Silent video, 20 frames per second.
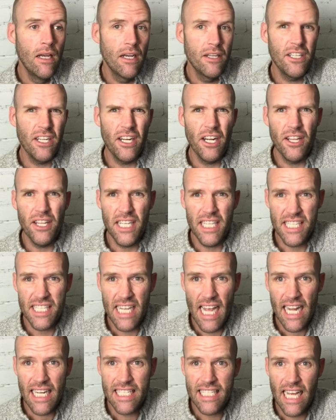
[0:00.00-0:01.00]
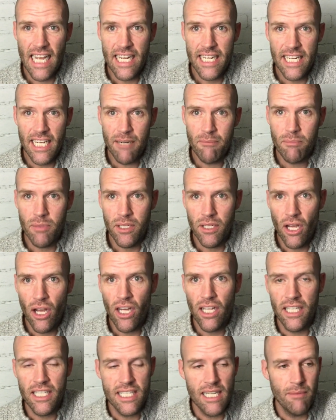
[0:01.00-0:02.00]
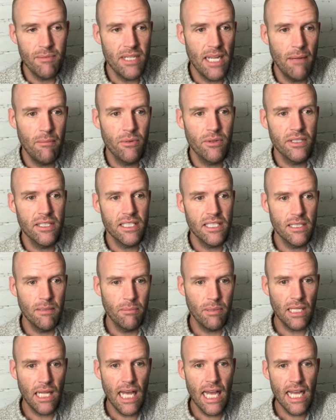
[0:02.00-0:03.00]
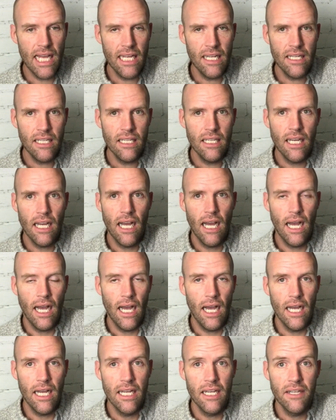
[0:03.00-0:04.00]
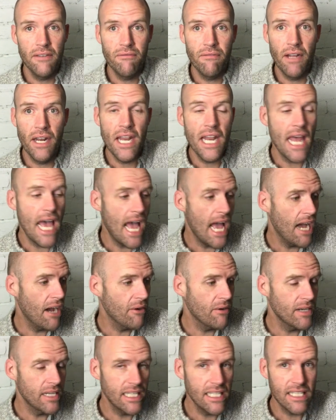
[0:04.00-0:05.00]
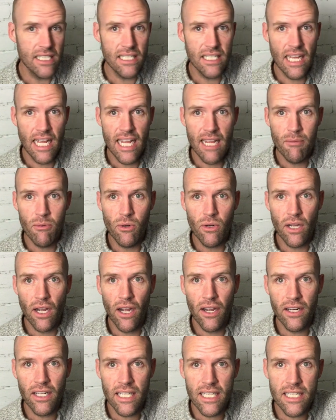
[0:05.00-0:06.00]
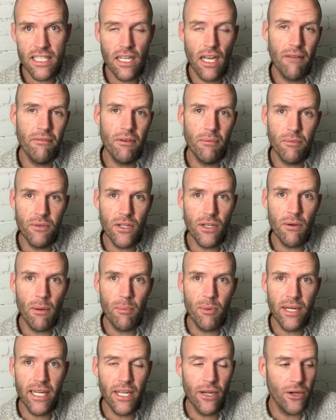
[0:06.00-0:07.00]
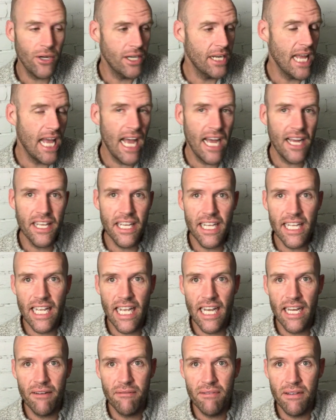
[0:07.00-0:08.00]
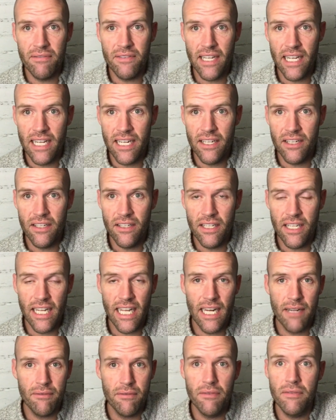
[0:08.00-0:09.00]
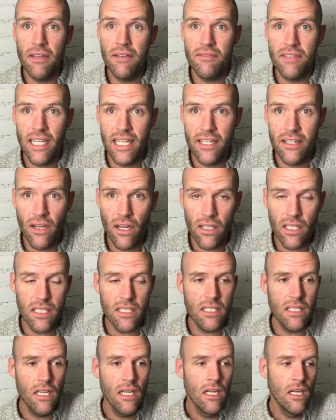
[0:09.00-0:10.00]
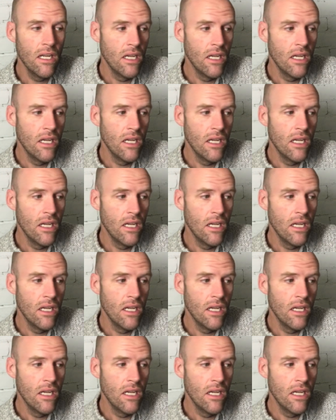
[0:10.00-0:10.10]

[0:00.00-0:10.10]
I don't know the exact date yet, but early September is the plan. For now, it is ebook only. So if you do a pre-order now, you get it for $15,